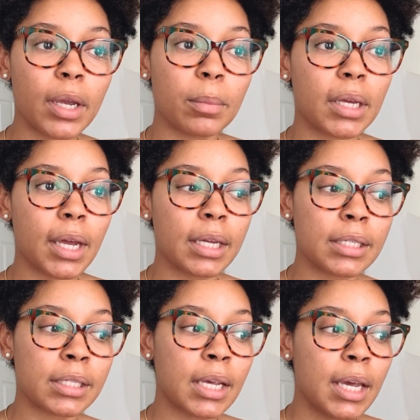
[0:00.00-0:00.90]

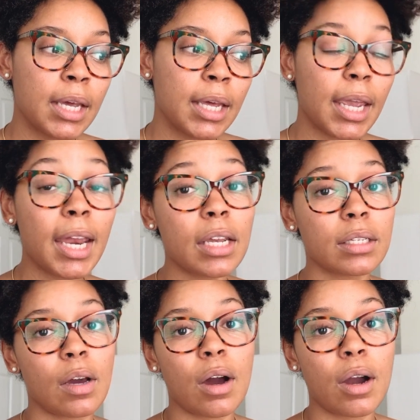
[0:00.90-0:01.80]
because it is
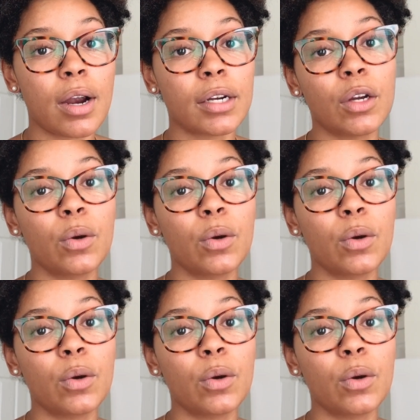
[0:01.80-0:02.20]
hard.